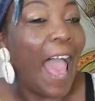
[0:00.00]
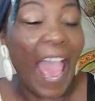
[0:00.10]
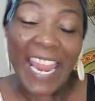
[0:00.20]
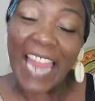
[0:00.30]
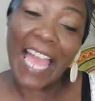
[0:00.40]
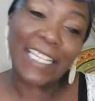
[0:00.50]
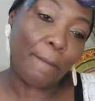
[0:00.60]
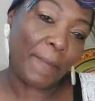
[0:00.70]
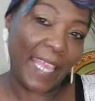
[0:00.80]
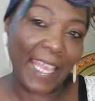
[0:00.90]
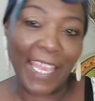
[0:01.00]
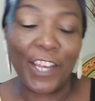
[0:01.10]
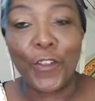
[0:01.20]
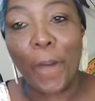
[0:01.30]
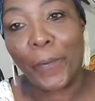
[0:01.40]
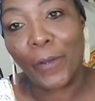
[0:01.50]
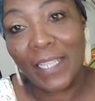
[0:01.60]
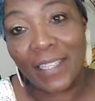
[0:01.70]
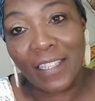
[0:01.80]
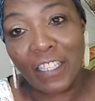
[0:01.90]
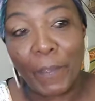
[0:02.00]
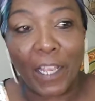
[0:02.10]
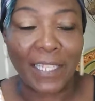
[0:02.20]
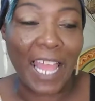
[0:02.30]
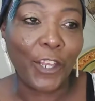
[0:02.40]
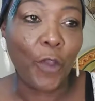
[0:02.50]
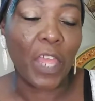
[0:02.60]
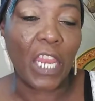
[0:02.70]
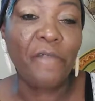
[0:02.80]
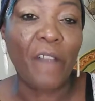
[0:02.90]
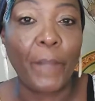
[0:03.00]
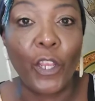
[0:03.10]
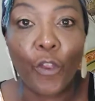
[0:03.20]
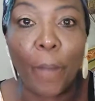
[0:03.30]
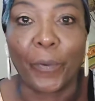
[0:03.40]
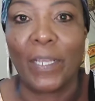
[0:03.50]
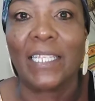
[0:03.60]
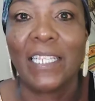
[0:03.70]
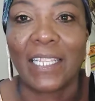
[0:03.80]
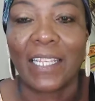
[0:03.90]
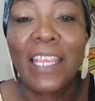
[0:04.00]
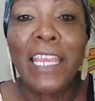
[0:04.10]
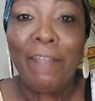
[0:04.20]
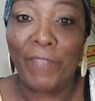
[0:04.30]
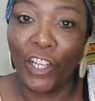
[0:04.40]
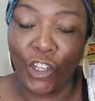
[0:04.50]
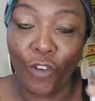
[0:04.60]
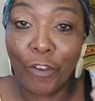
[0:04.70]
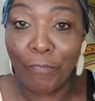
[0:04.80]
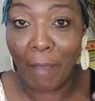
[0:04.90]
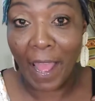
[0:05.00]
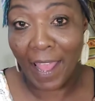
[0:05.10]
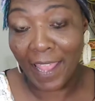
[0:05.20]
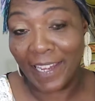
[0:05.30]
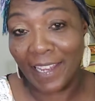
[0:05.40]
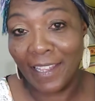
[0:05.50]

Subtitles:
And I like to be in your presence because I know that if I'm in your presence, that you're in mine.